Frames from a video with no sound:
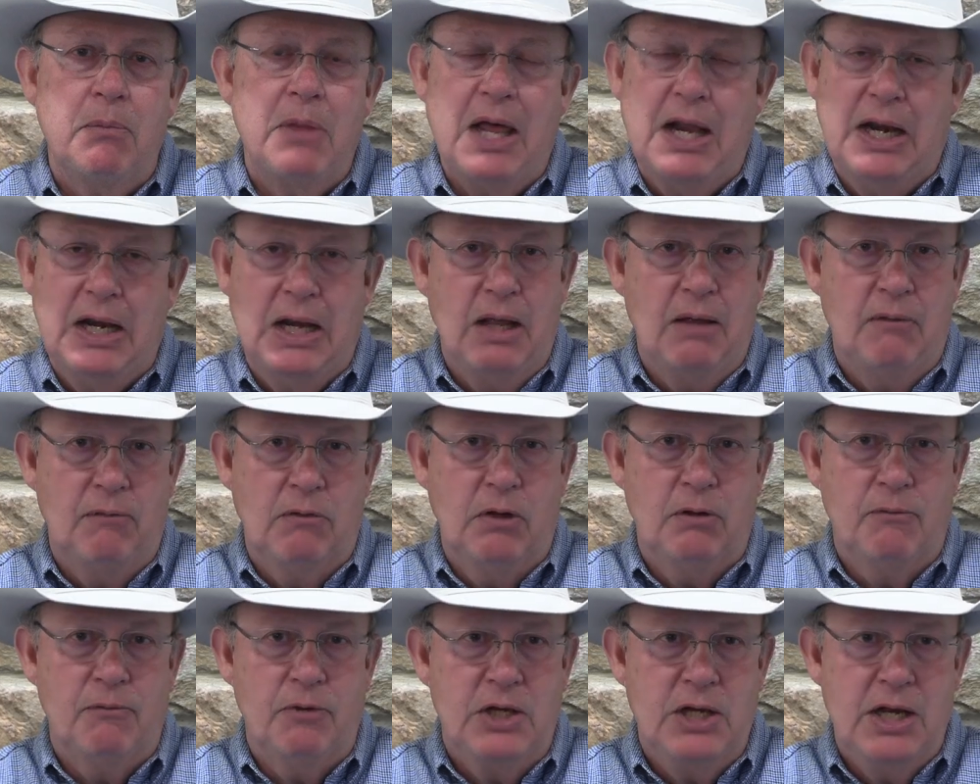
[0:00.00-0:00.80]
that
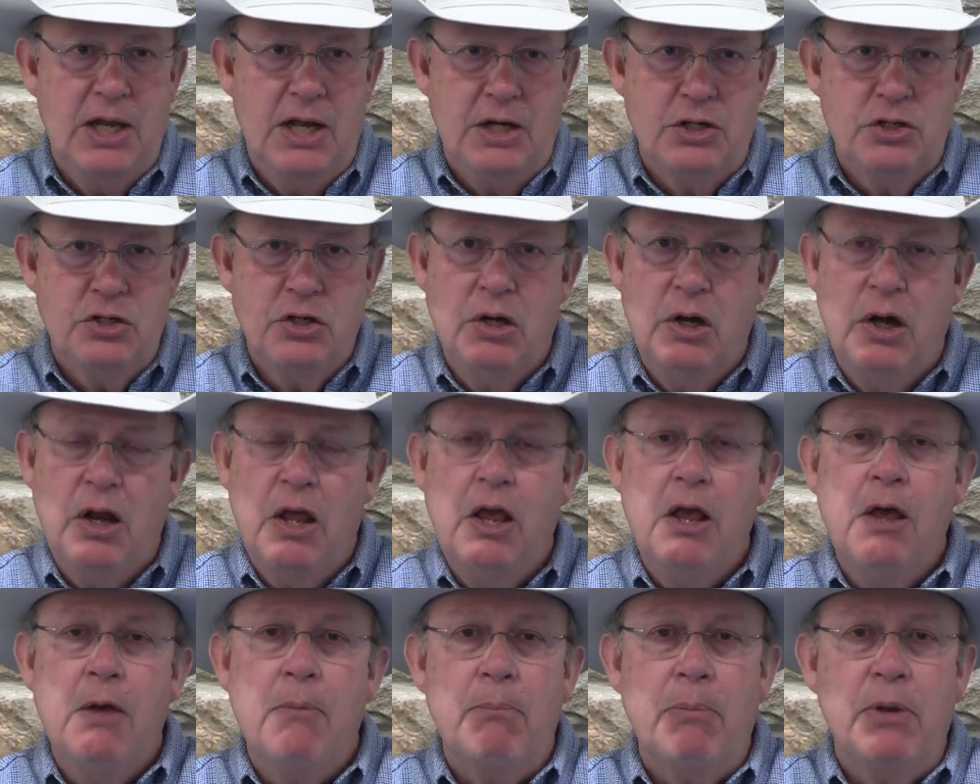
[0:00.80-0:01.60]
level of attention,
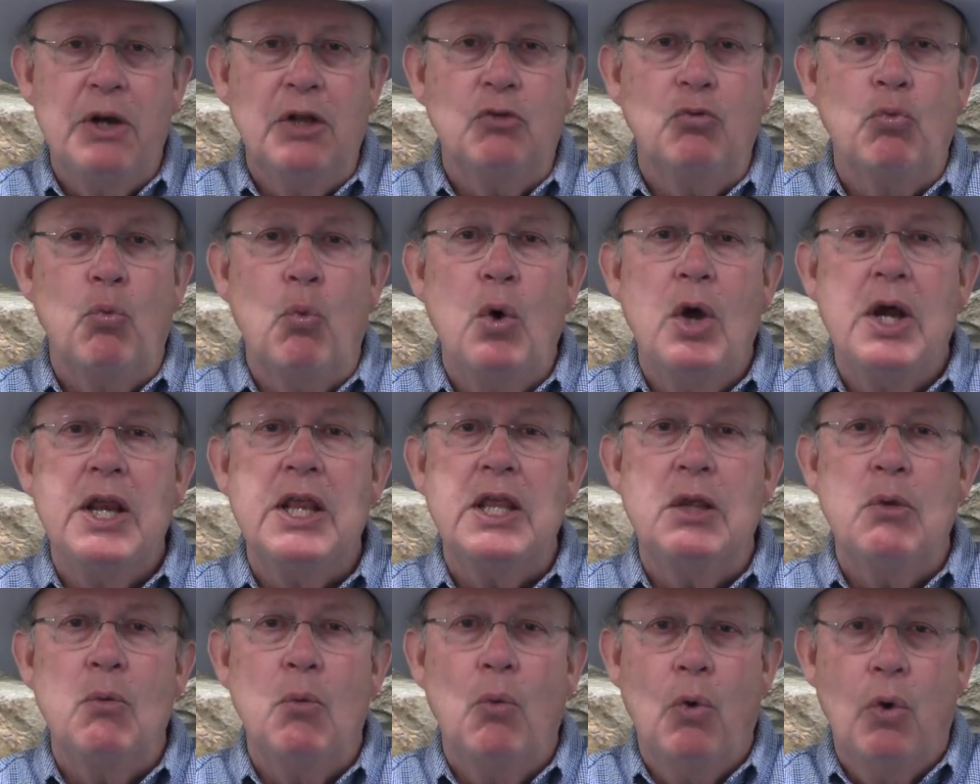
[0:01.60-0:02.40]
but it's what
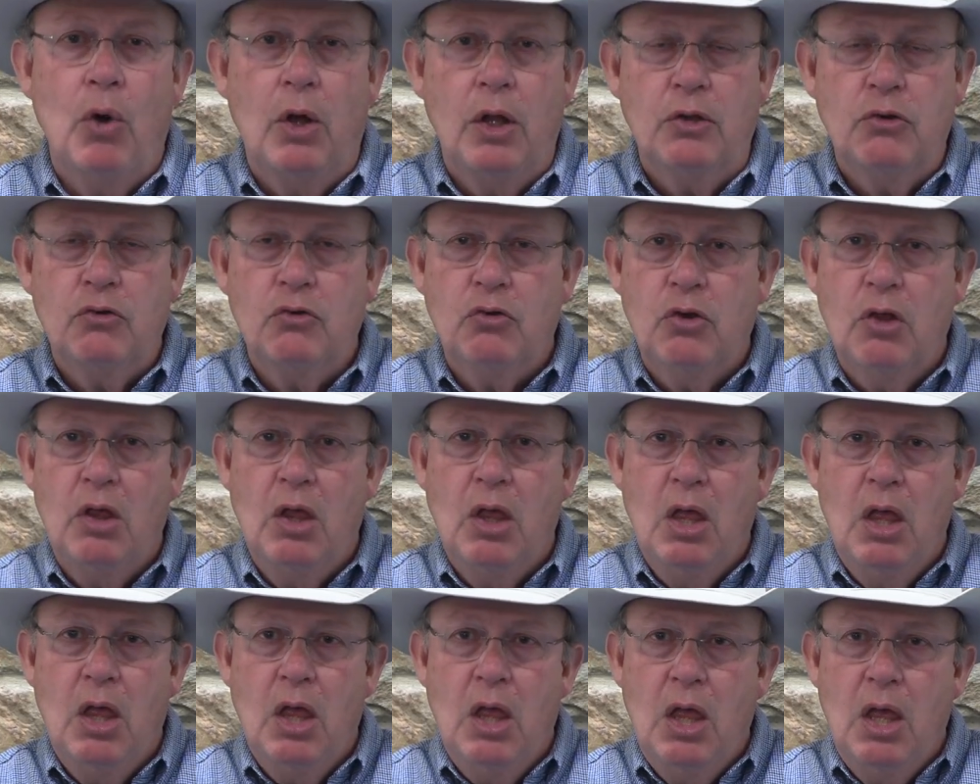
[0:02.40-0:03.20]
he wants.
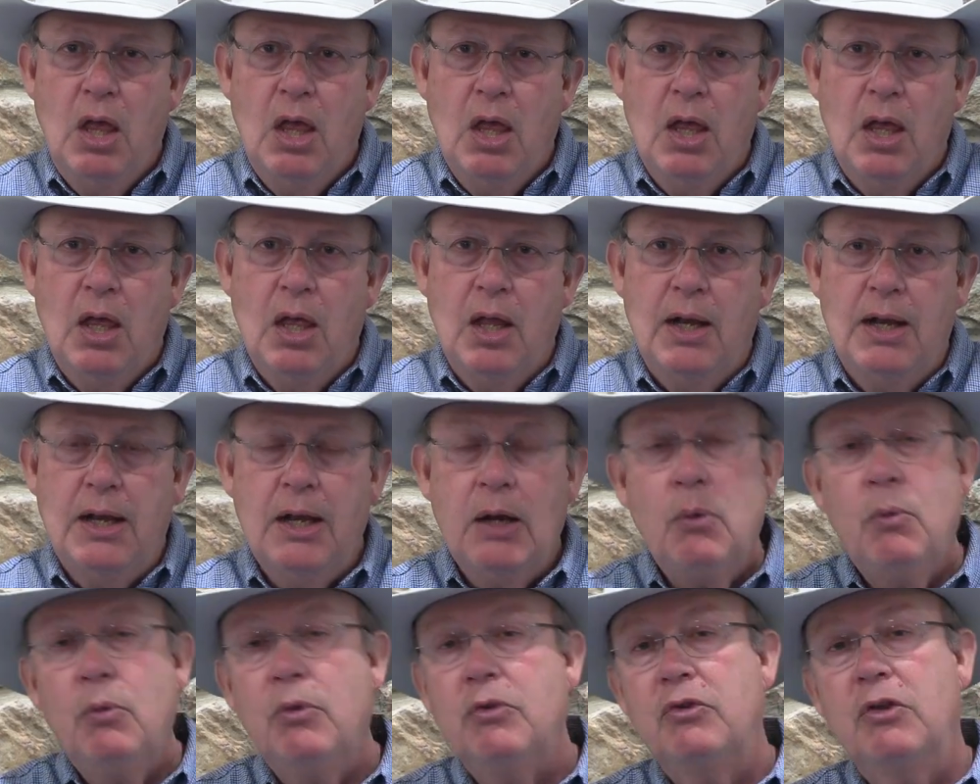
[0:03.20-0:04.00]
And
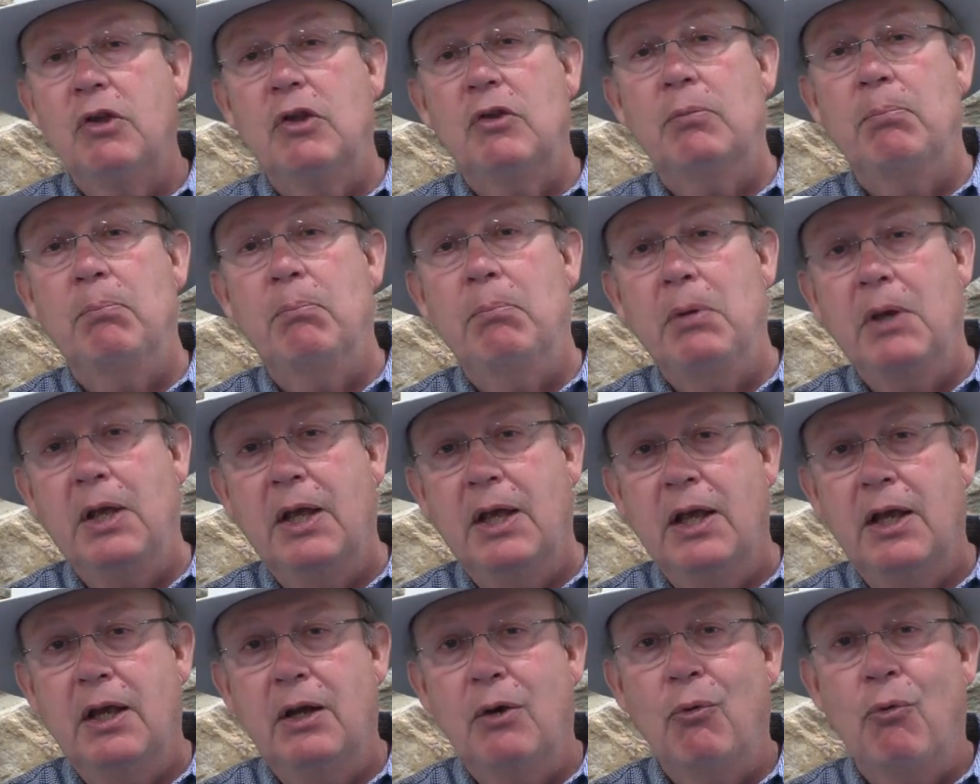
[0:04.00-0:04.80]
here was this
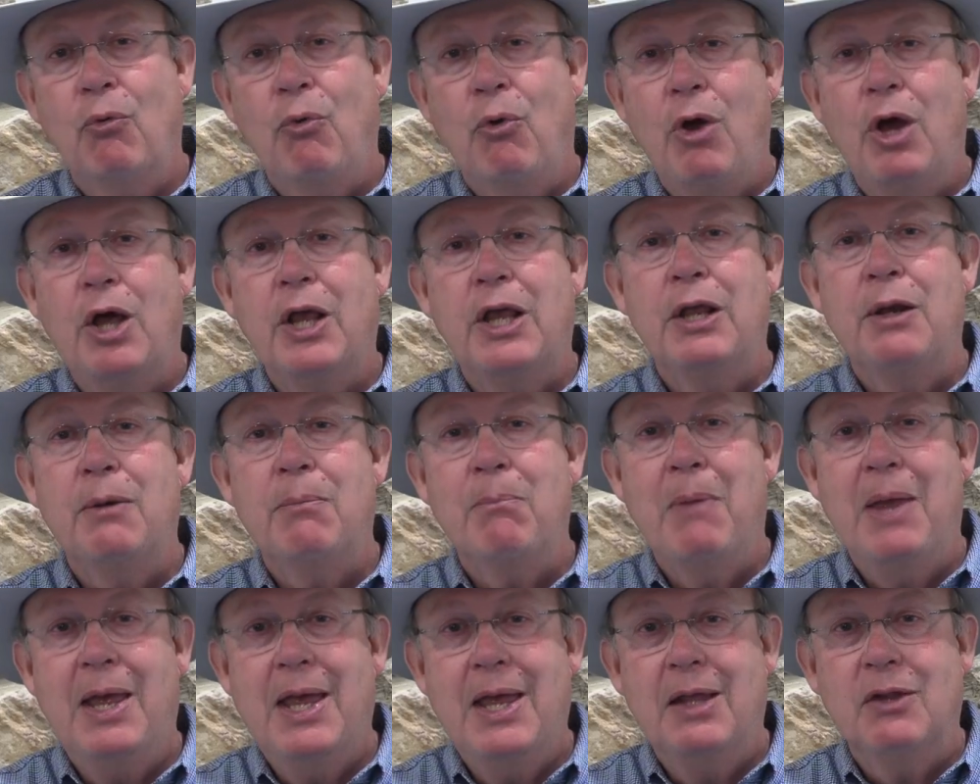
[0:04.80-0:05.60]
big, rugged
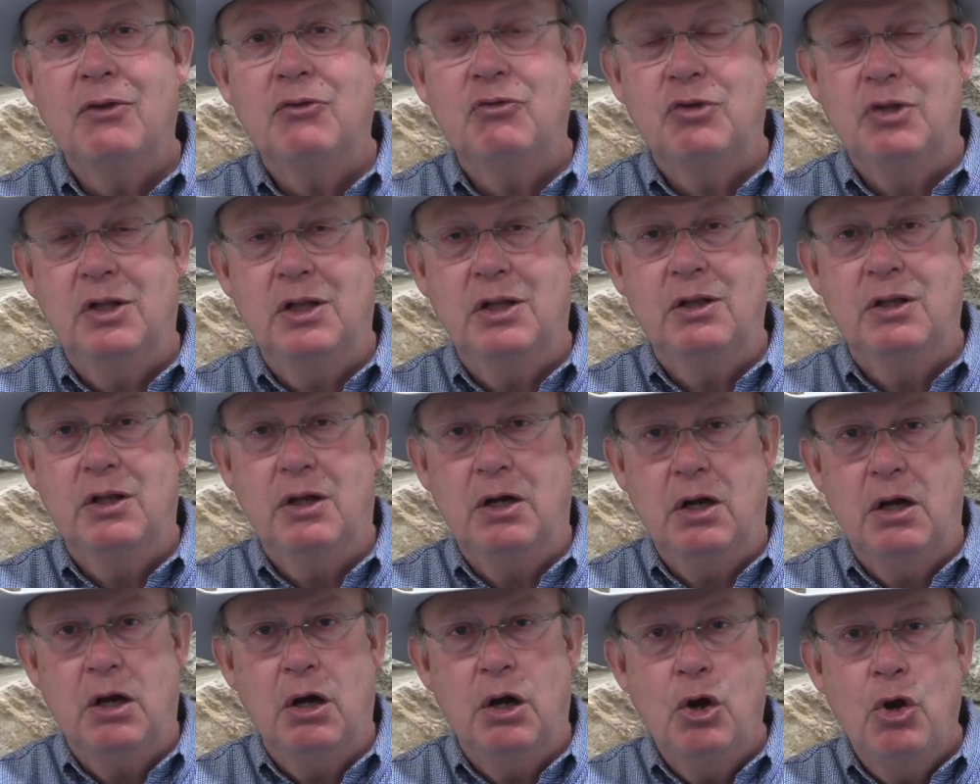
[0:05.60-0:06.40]
man sitting
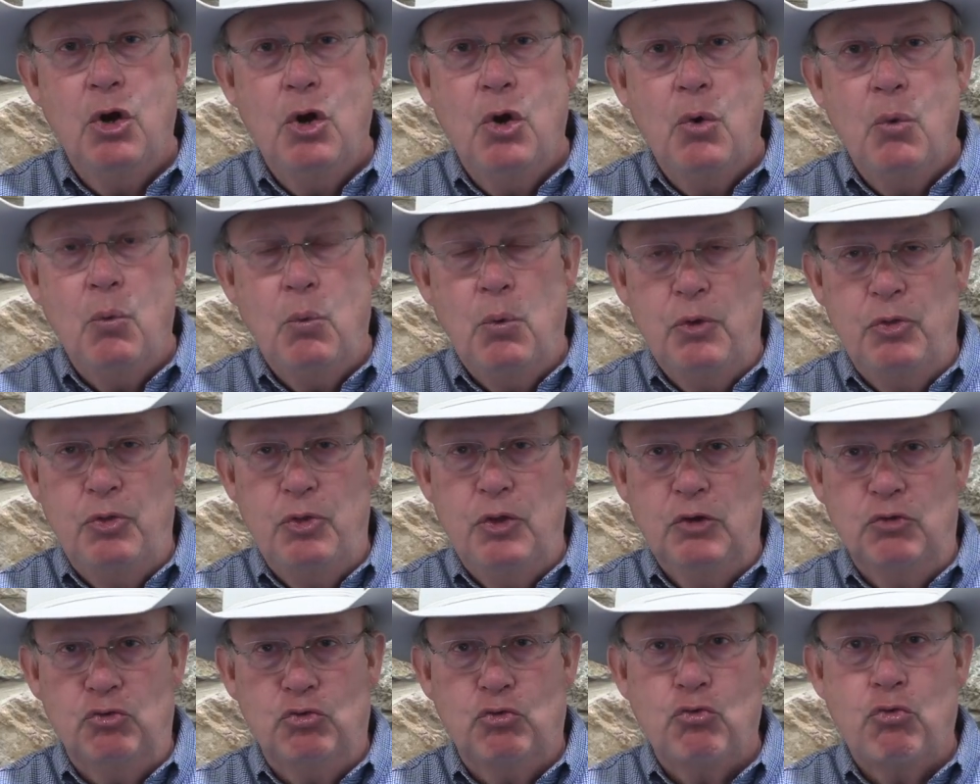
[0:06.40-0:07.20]
there with
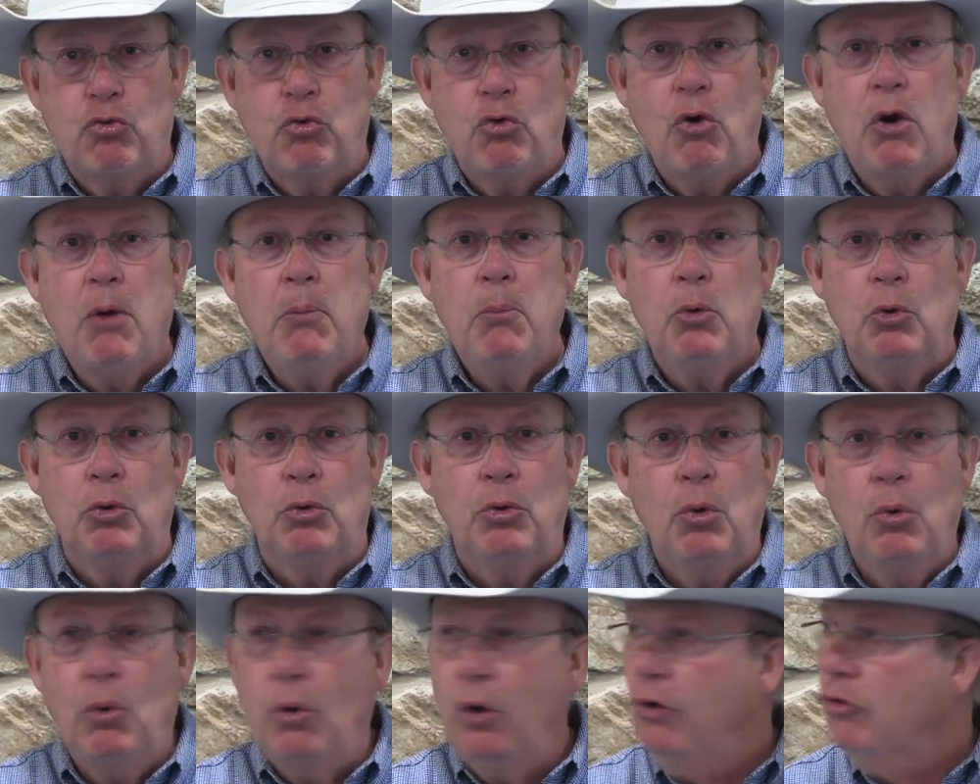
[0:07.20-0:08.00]
this
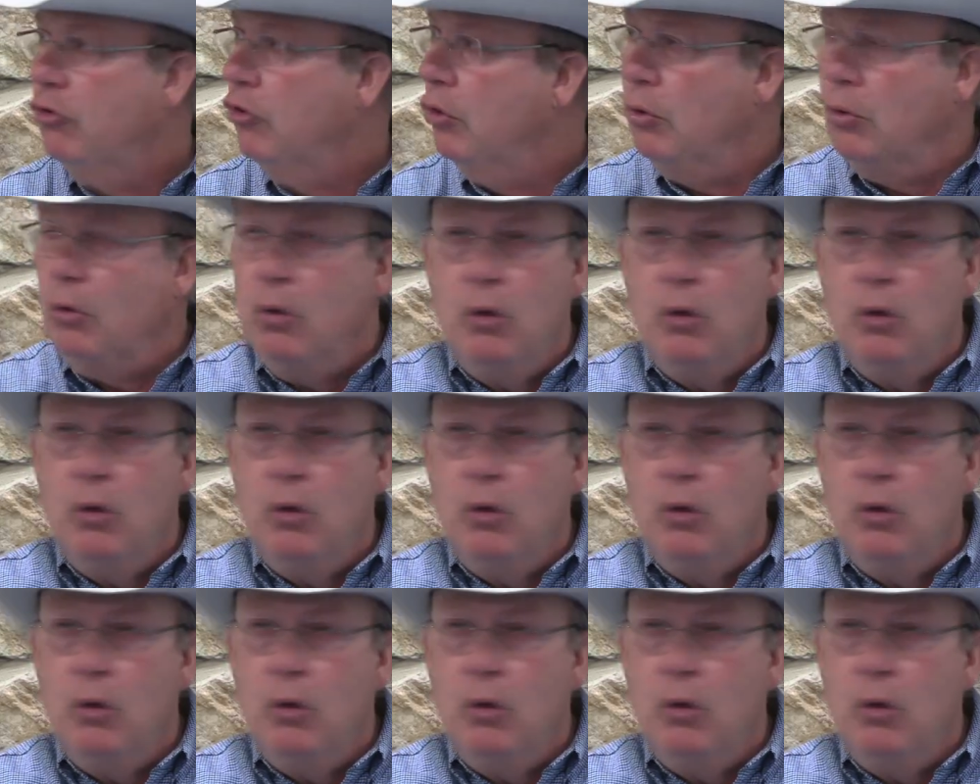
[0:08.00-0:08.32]
troubled horse